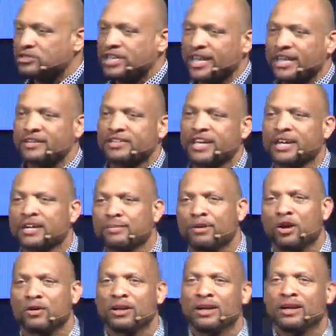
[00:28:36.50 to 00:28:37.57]
10, 10, come
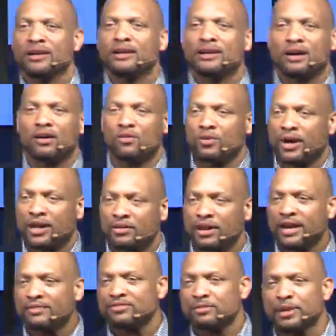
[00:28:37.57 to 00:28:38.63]
on. Oh, I don't
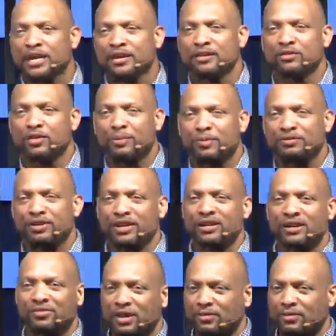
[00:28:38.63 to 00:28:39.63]
have some heathen representative.